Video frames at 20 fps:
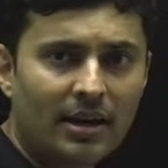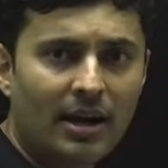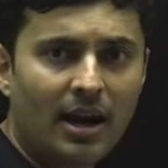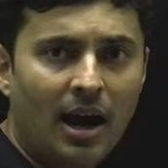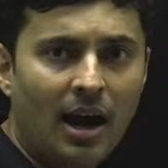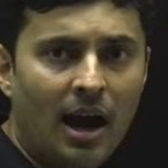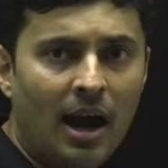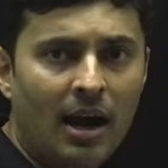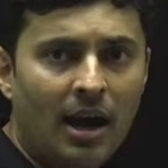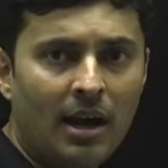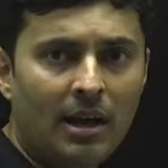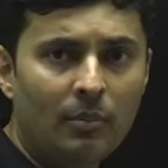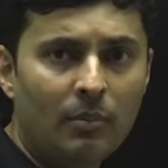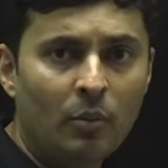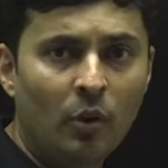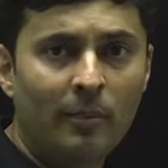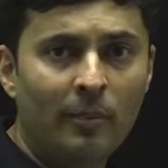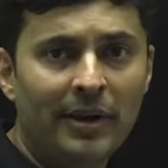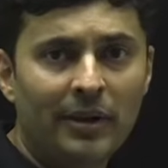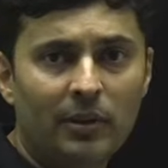I,
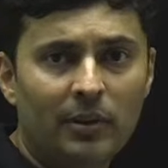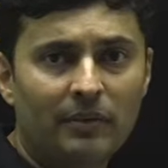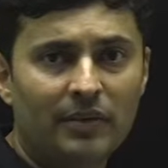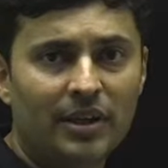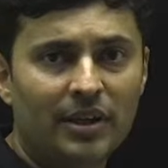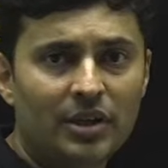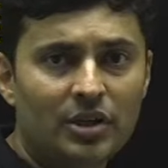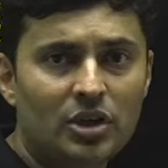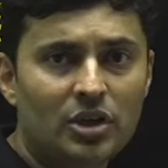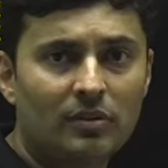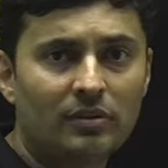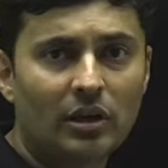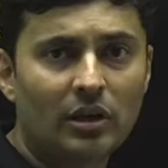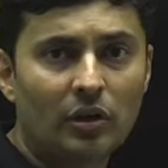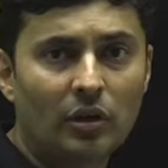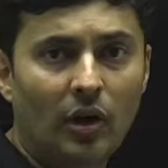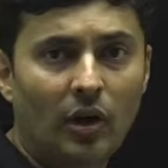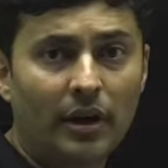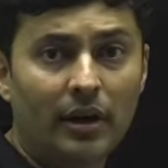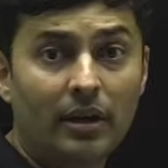moment of inertia of the
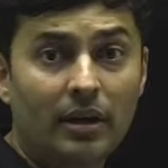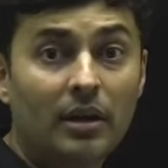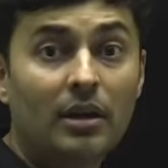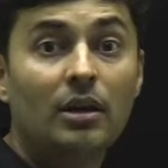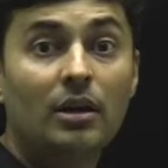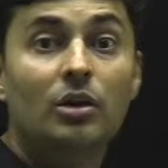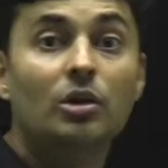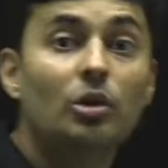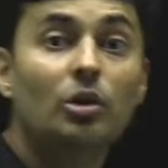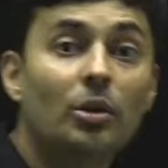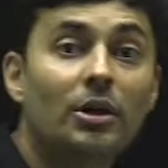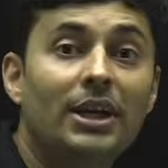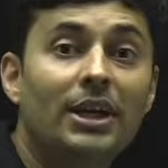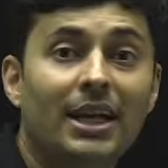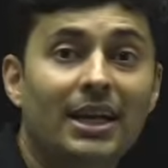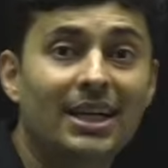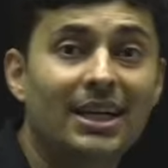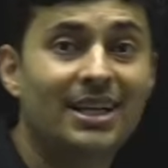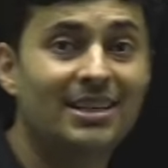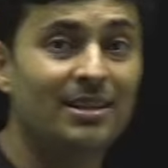rod. Don't take it
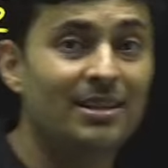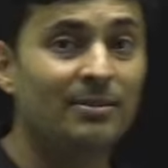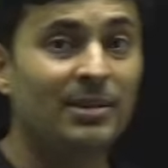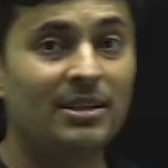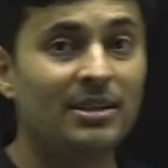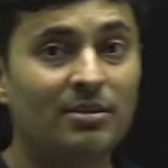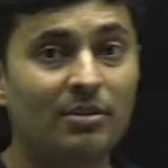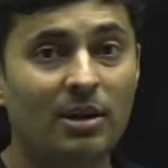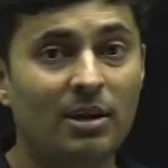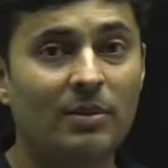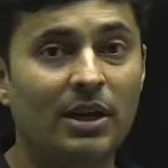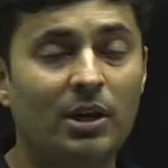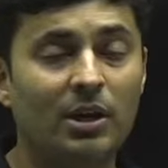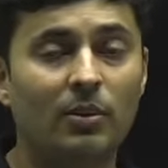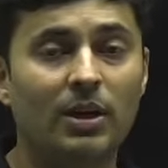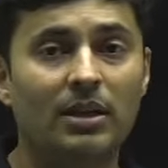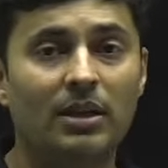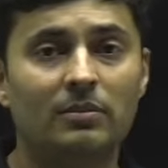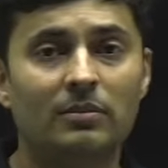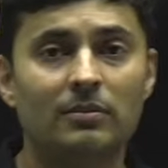as ml square by
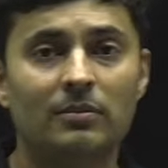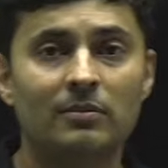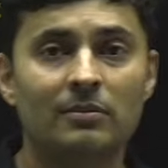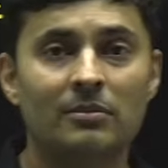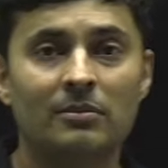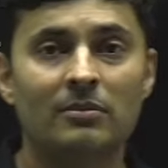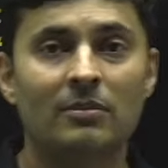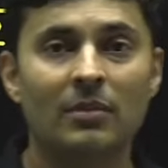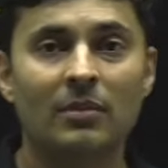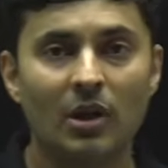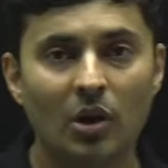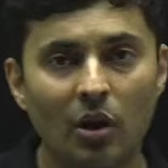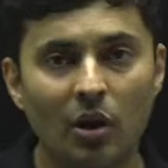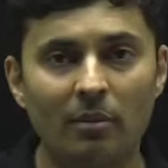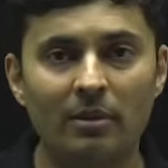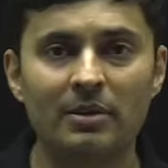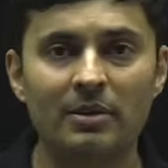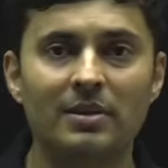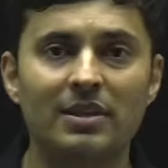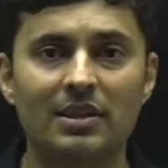12. Common
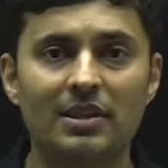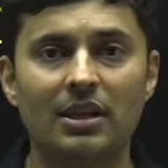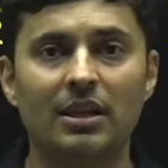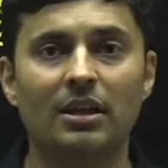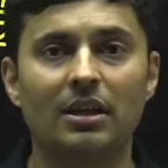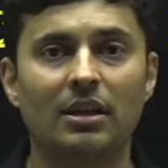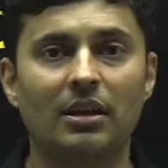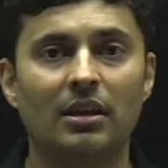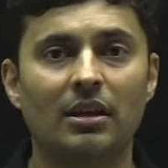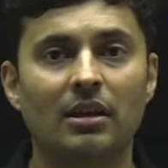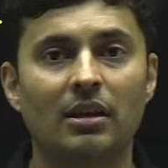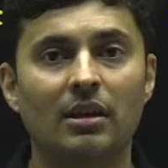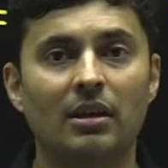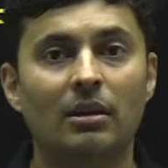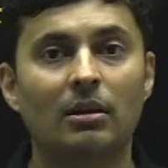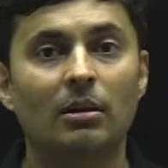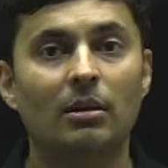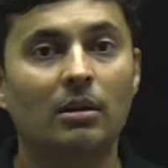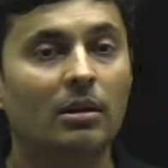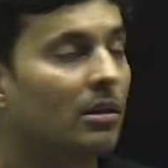mistake.
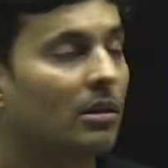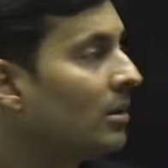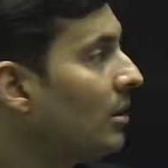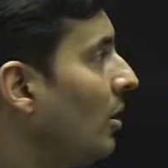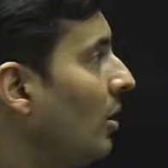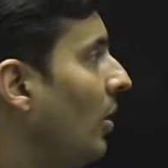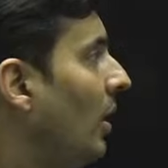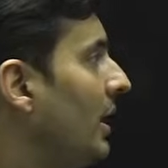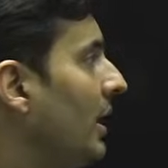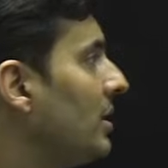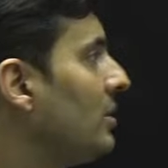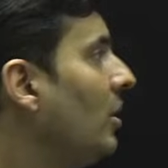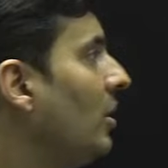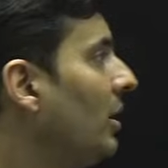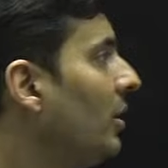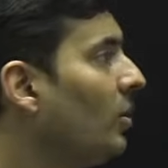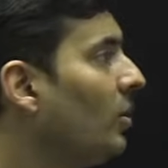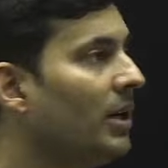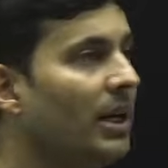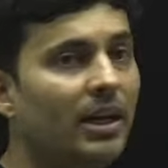The rod is not
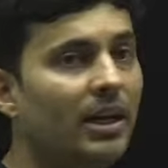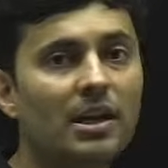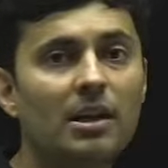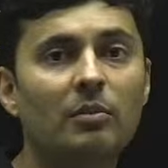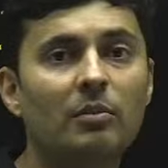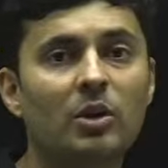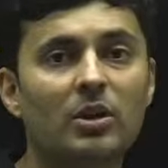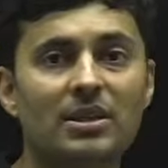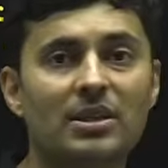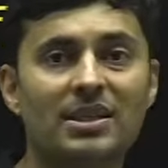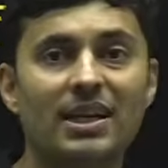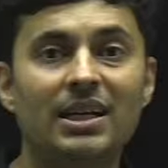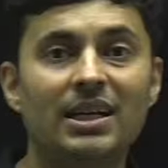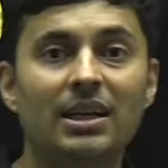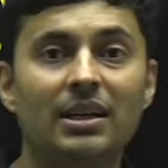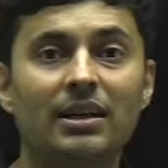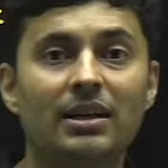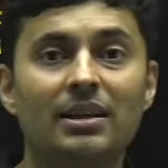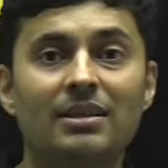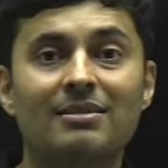rotating about the center.
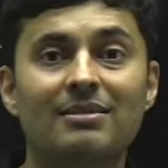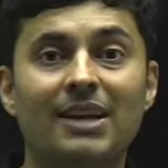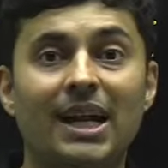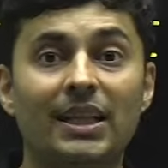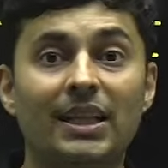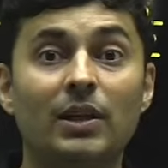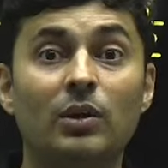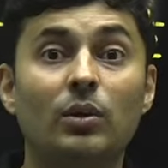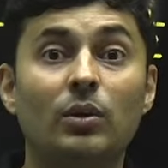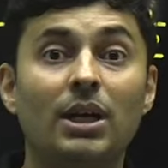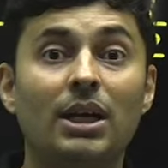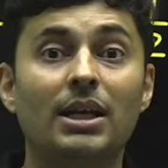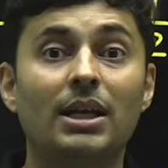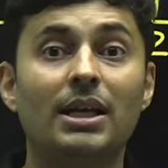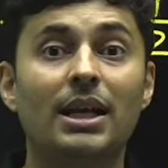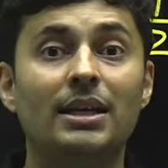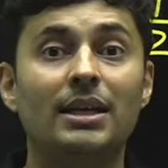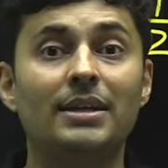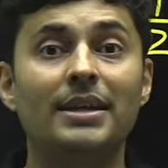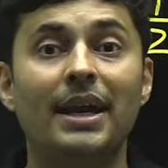It is rather rotating
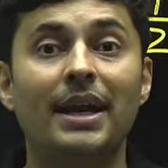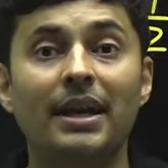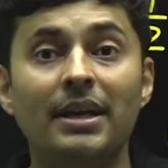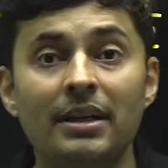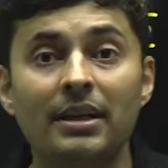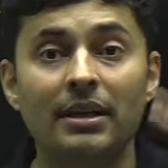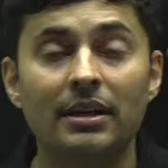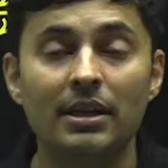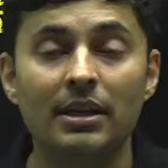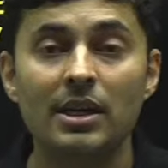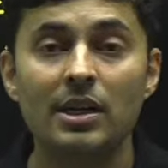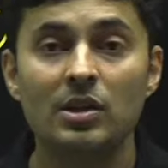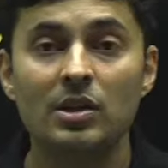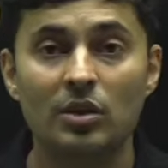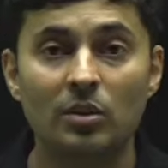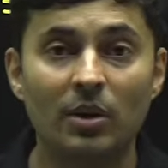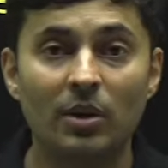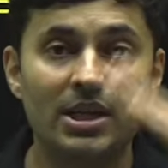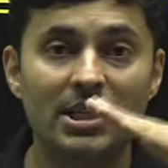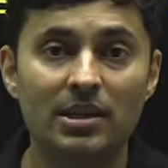at the end. So
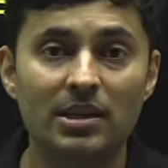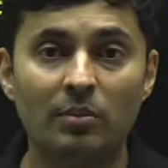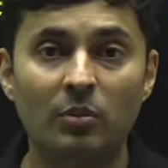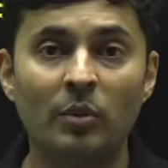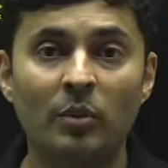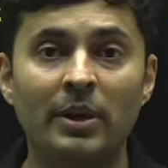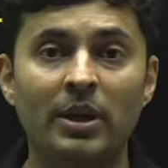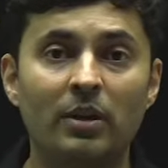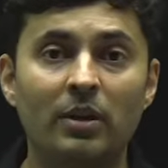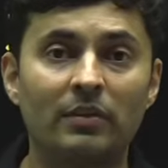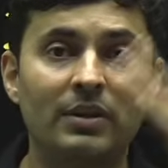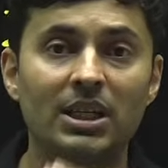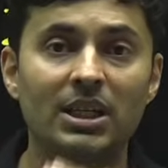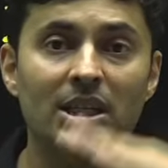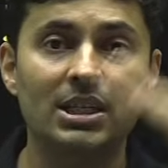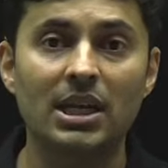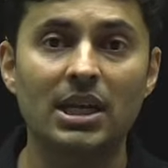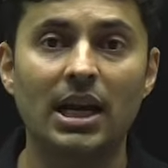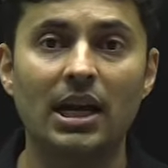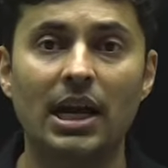what's the moment of
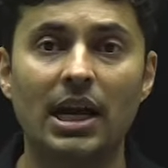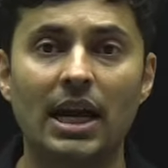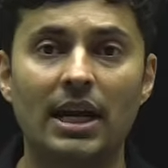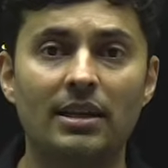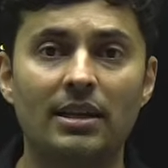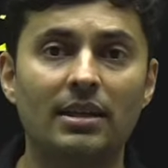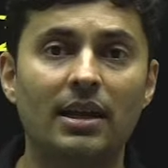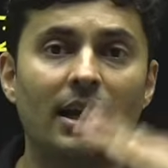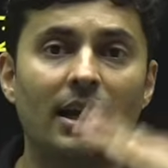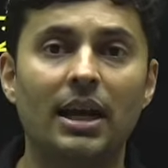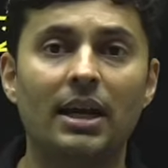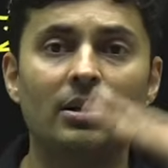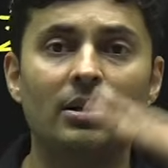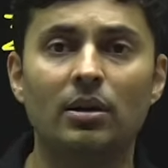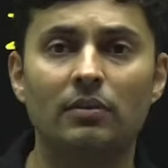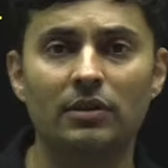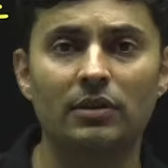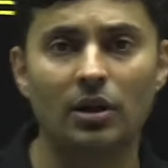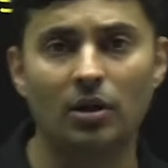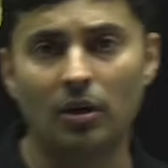inertia at the end of
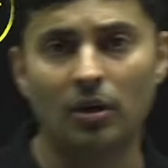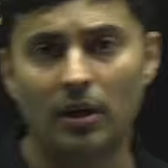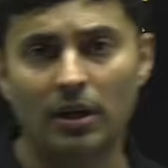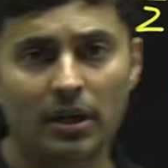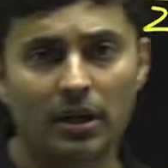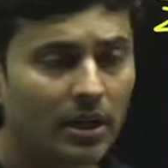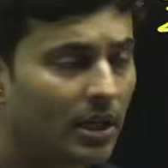the rod?